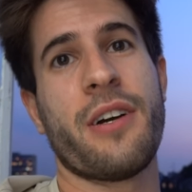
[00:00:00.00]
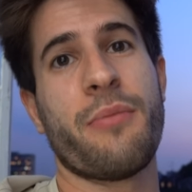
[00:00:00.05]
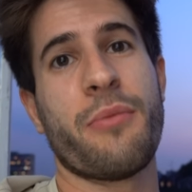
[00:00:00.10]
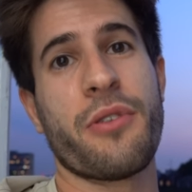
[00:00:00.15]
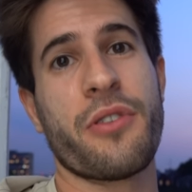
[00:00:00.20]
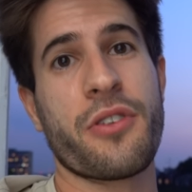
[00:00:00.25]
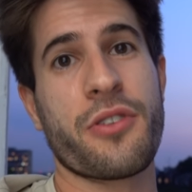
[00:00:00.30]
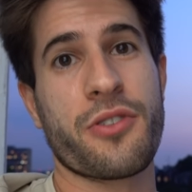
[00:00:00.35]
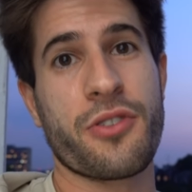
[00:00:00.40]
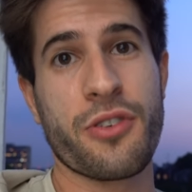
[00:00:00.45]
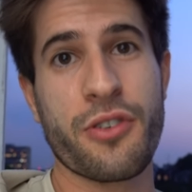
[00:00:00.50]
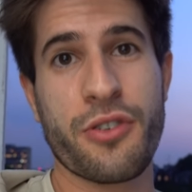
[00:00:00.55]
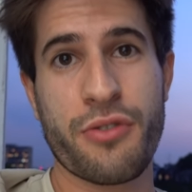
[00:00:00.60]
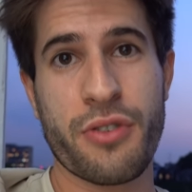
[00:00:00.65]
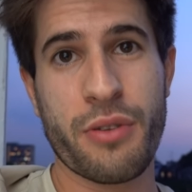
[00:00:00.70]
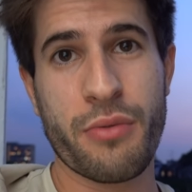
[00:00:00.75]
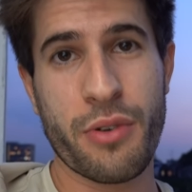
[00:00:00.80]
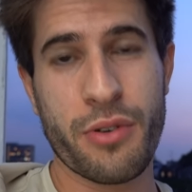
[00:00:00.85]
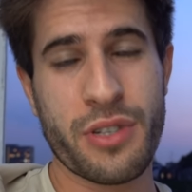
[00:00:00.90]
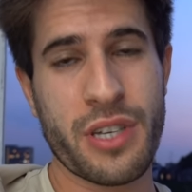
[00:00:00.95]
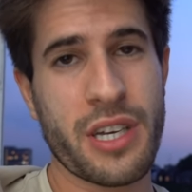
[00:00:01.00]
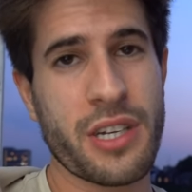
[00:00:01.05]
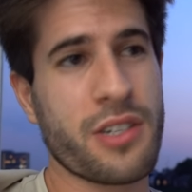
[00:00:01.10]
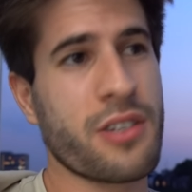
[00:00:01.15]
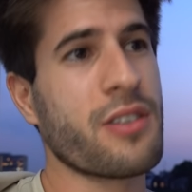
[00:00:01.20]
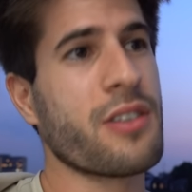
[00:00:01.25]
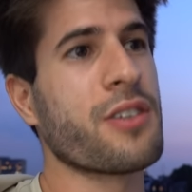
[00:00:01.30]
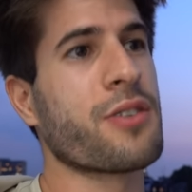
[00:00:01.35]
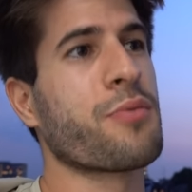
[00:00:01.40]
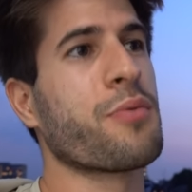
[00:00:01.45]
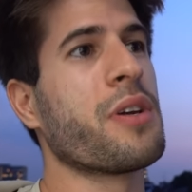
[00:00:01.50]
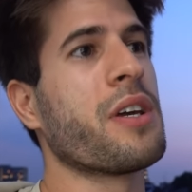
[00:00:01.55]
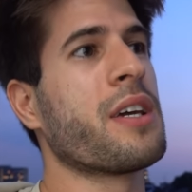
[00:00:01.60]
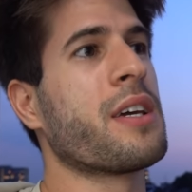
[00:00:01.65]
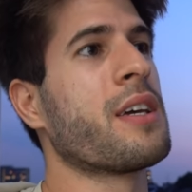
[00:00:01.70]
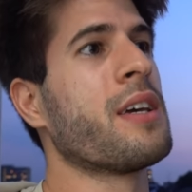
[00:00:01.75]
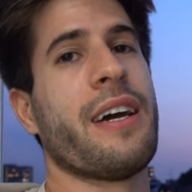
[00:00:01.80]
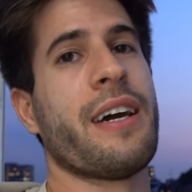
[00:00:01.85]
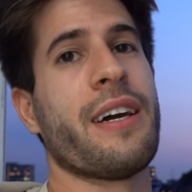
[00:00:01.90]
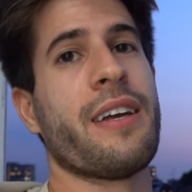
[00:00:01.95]
I'm on the surgery rotation this week
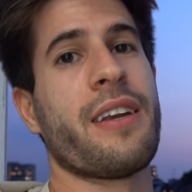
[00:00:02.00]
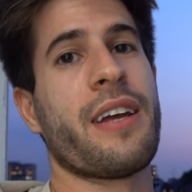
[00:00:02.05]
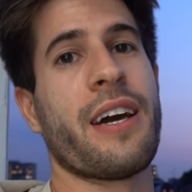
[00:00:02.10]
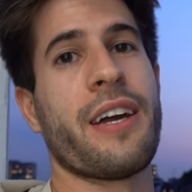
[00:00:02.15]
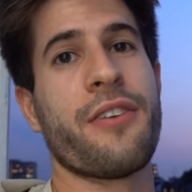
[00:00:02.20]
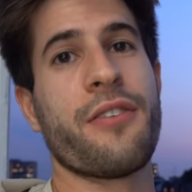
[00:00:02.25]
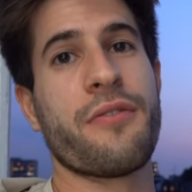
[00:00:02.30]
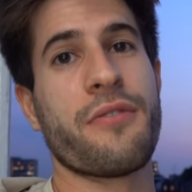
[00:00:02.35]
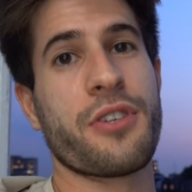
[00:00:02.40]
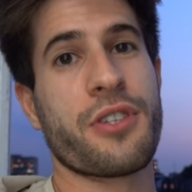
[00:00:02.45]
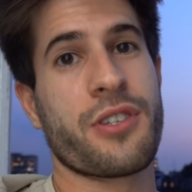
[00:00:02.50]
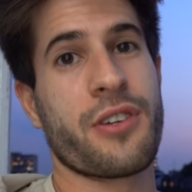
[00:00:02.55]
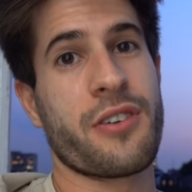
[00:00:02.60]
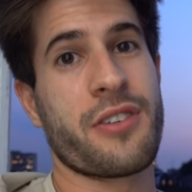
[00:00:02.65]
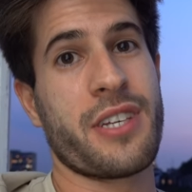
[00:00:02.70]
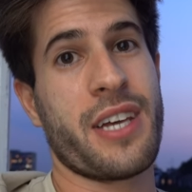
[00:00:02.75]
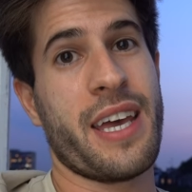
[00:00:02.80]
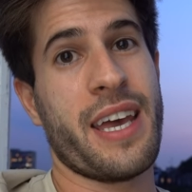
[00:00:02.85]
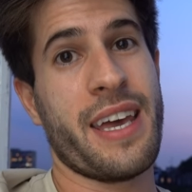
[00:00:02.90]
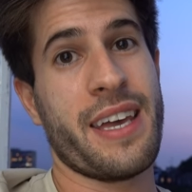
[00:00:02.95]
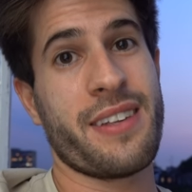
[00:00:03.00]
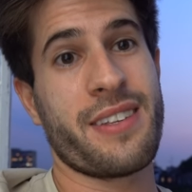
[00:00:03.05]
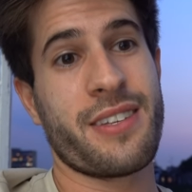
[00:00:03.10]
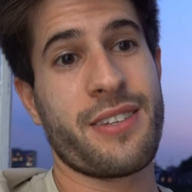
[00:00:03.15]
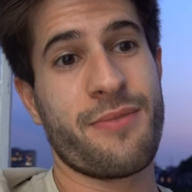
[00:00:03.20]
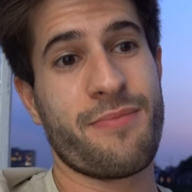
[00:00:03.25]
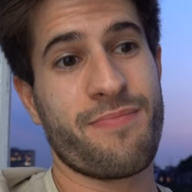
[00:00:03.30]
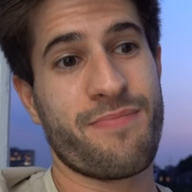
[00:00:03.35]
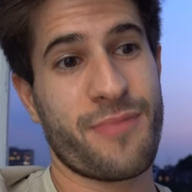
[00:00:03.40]
and handover starts at 8.